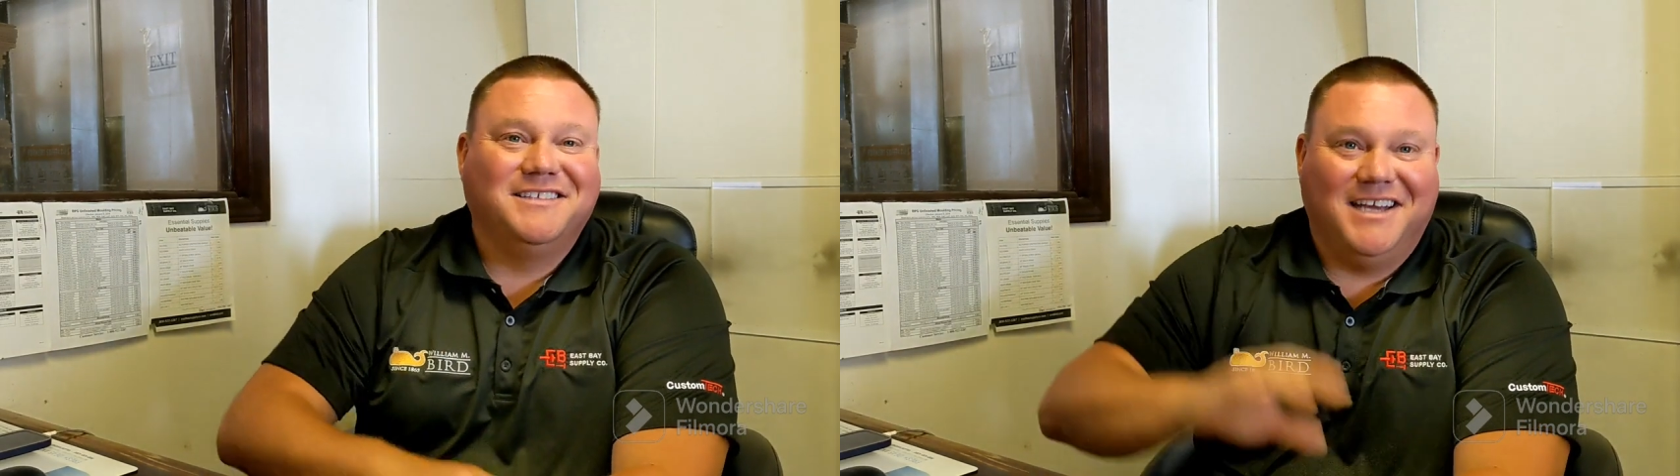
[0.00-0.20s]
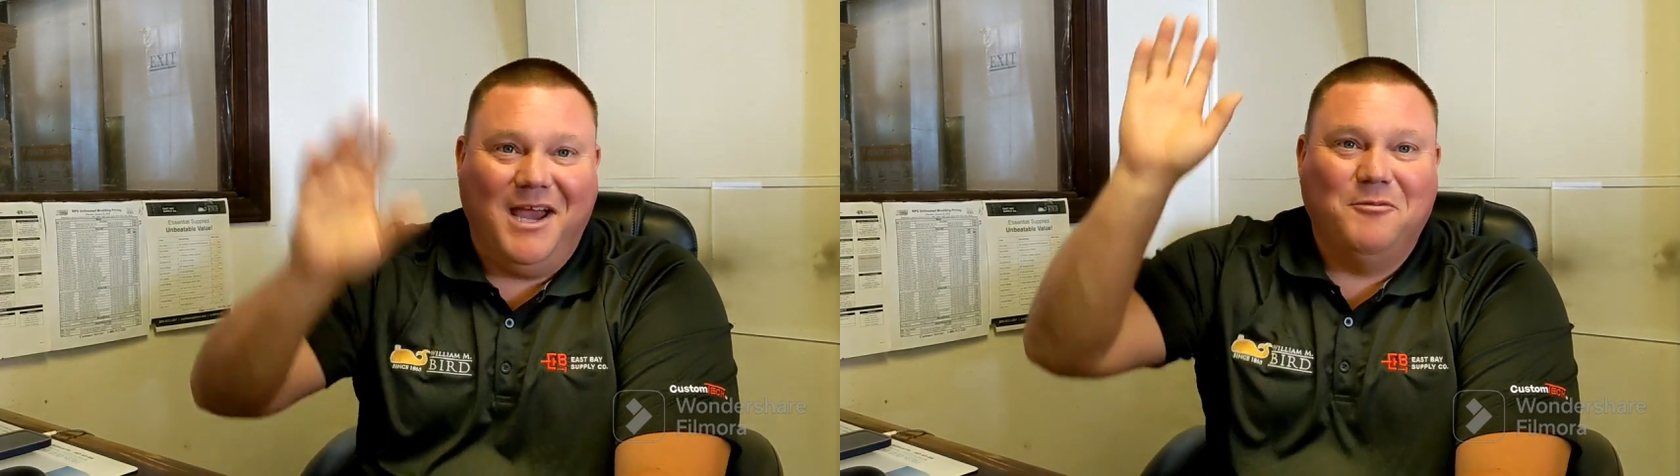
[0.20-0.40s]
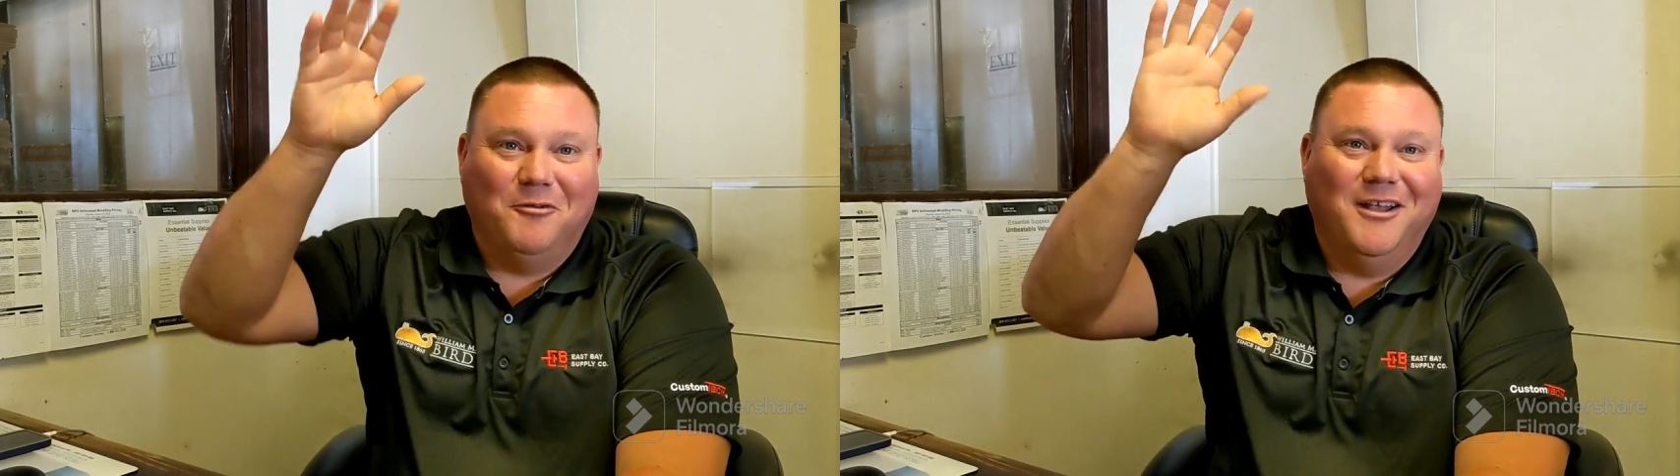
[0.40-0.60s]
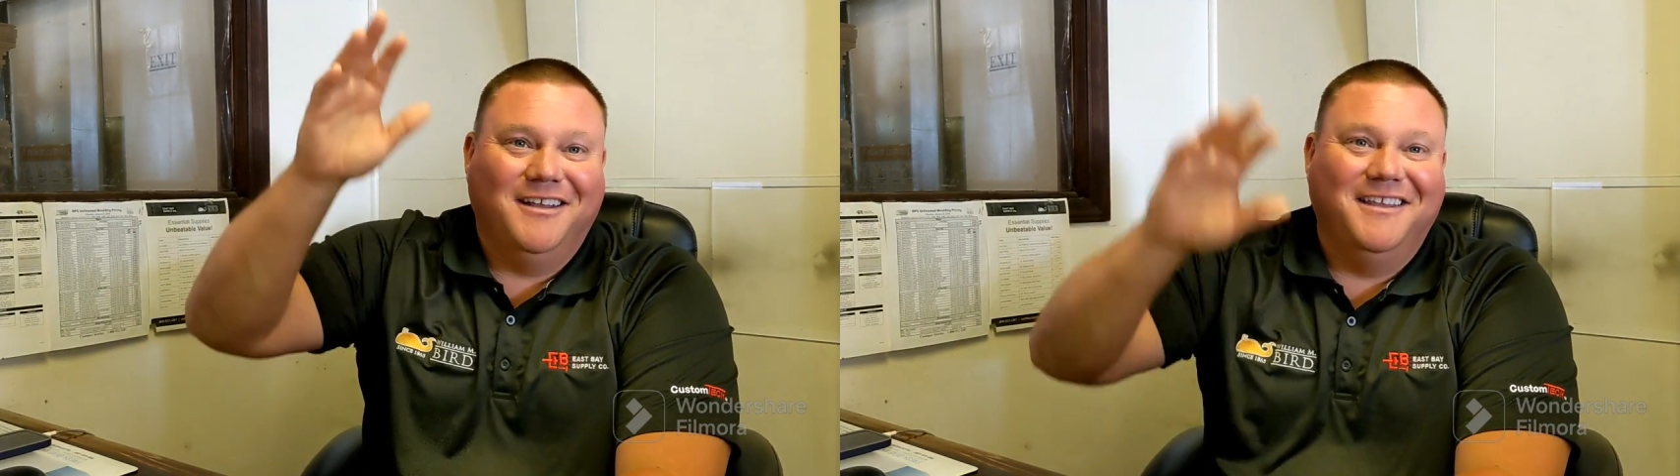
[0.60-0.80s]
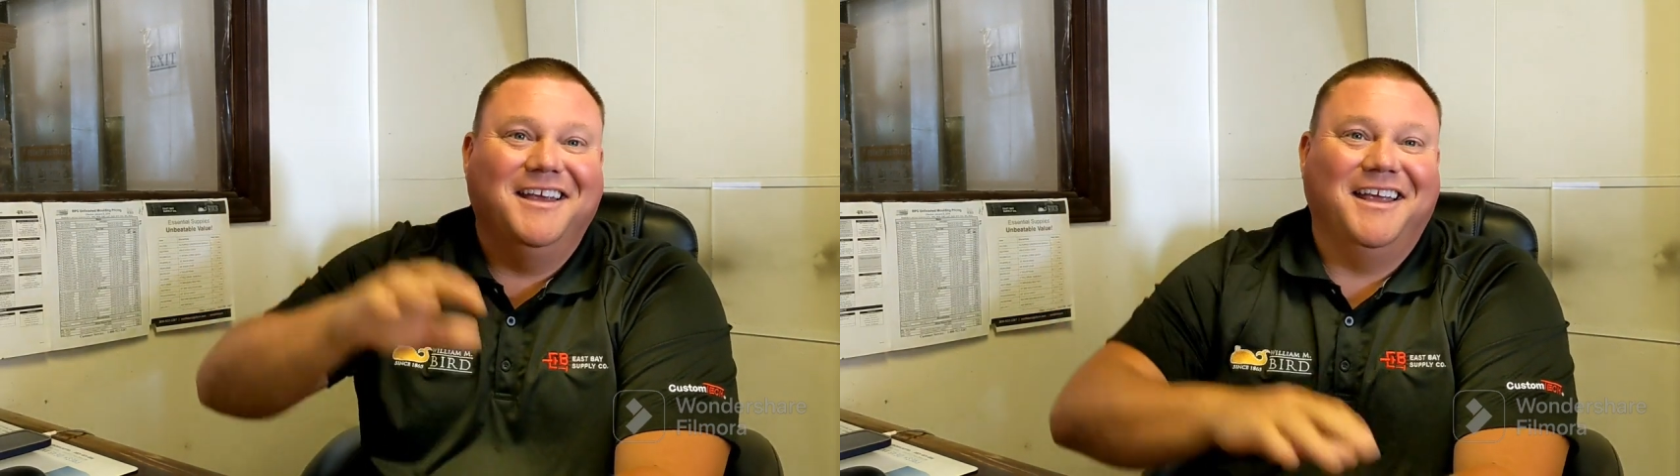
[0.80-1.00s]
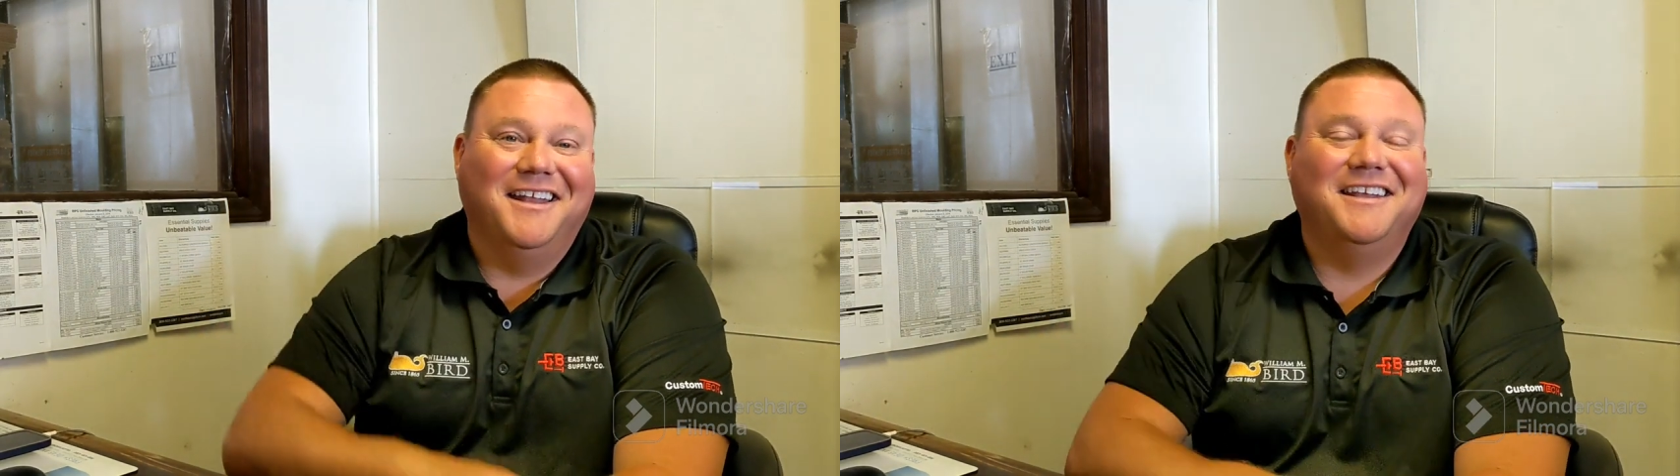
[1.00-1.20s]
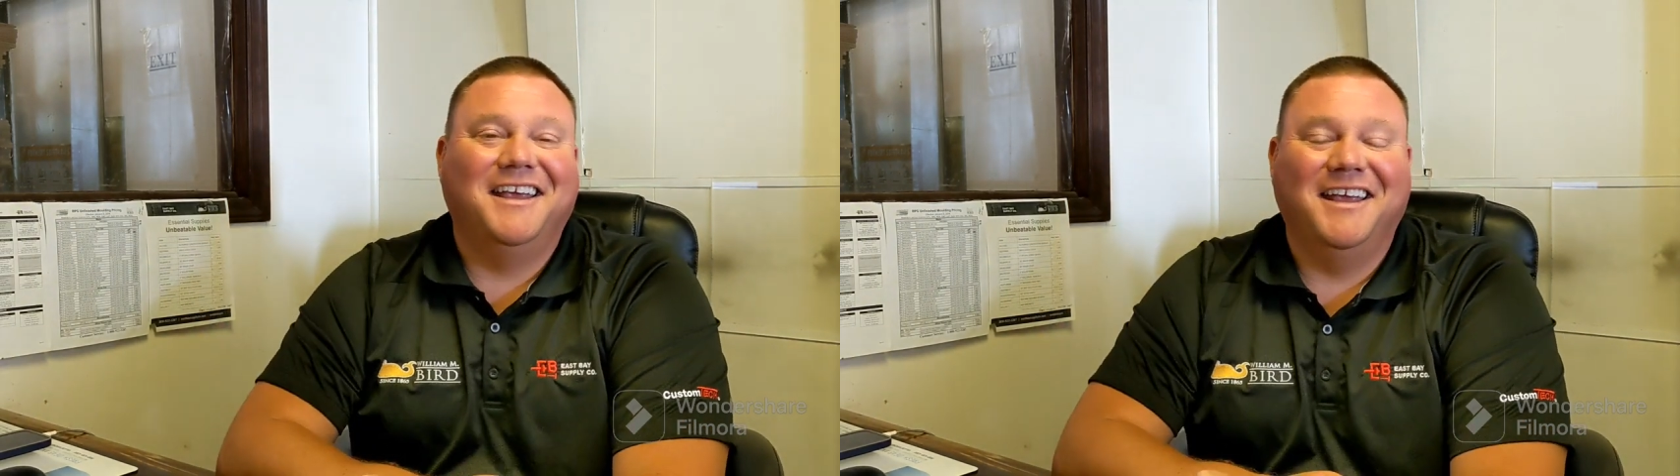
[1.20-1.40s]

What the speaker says: She came running then,